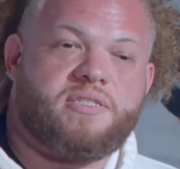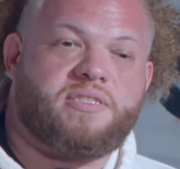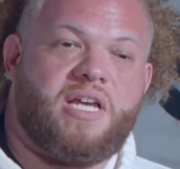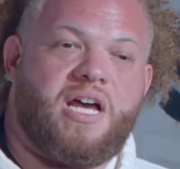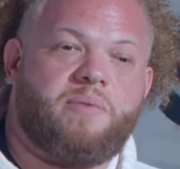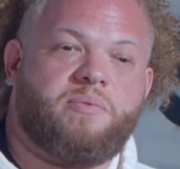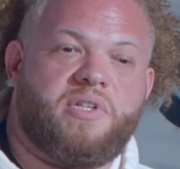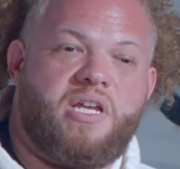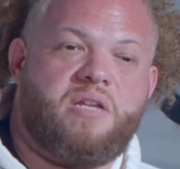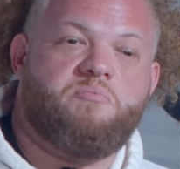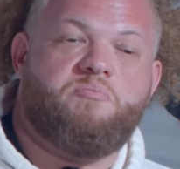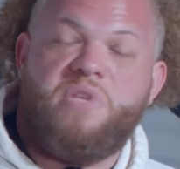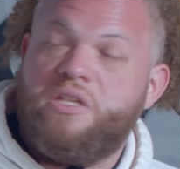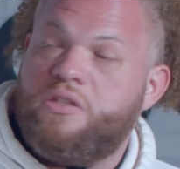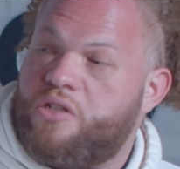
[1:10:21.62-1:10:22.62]
stop
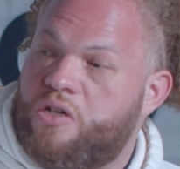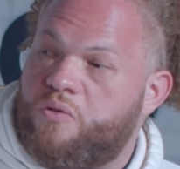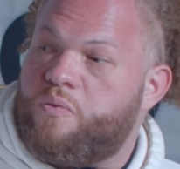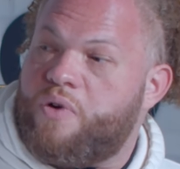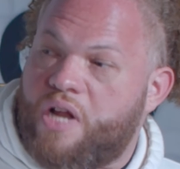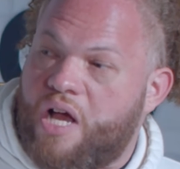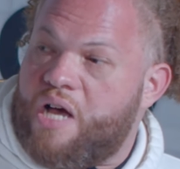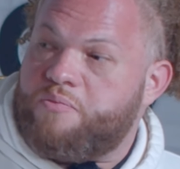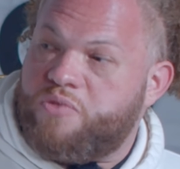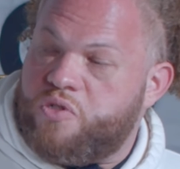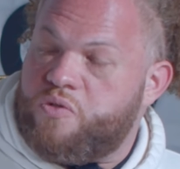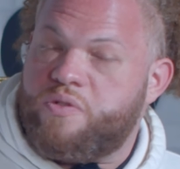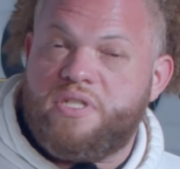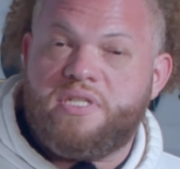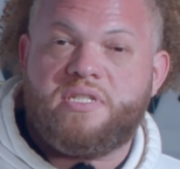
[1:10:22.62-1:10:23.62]
letting me know what I'm
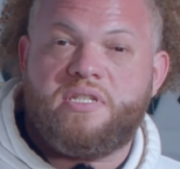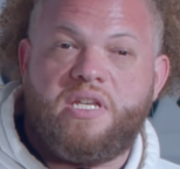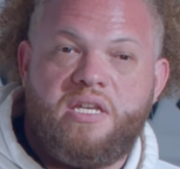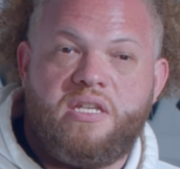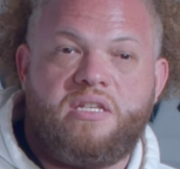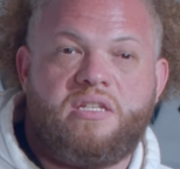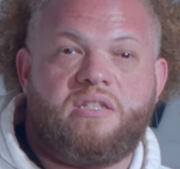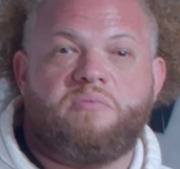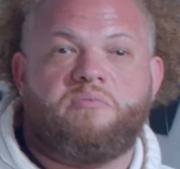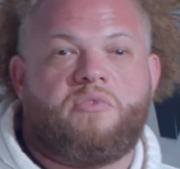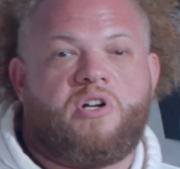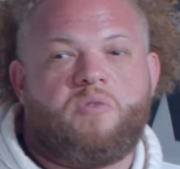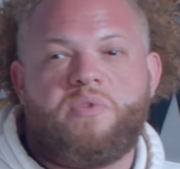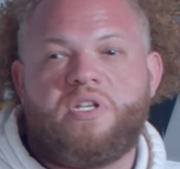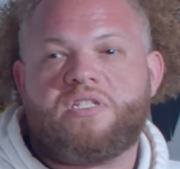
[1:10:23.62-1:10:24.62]
doing is needed, the
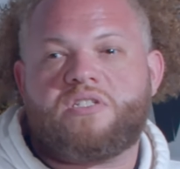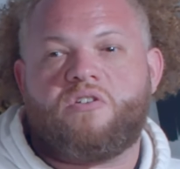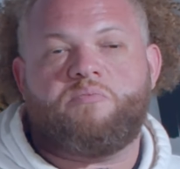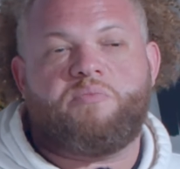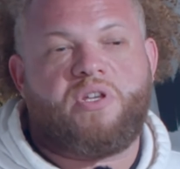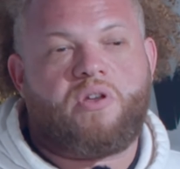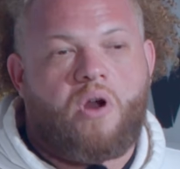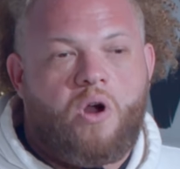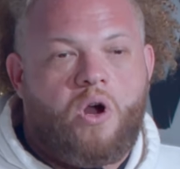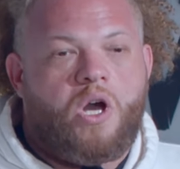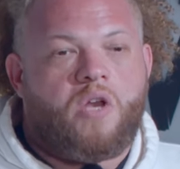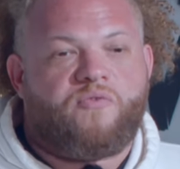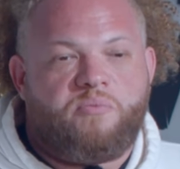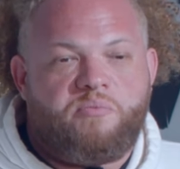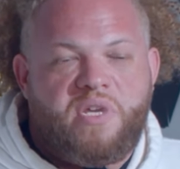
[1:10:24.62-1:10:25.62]
moment it's gonna be
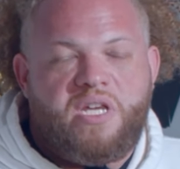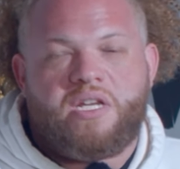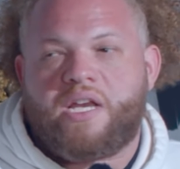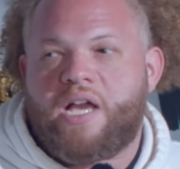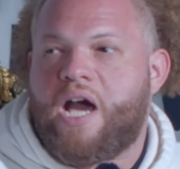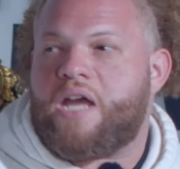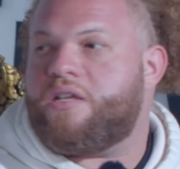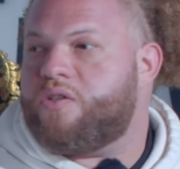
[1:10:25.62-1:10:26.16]
hard for me to kind